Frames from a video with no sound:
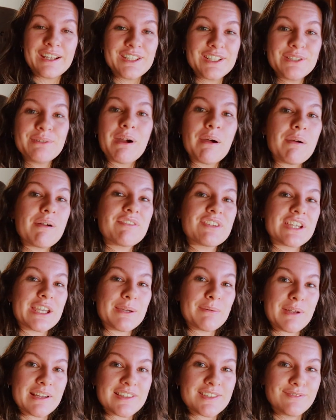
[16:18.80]
I do, however,
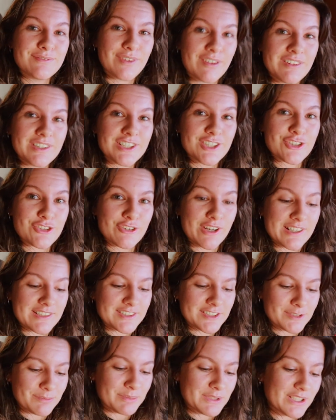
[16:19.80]
keep getting very
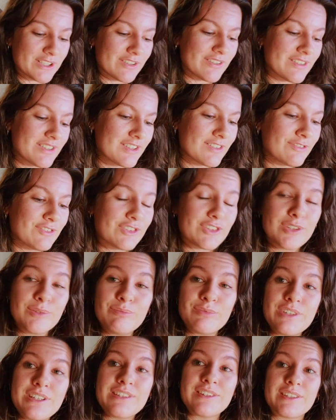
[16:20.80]
distracted because for some
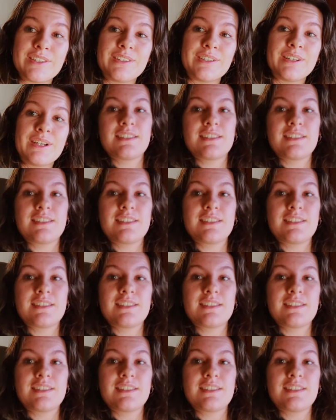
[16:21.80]
reason,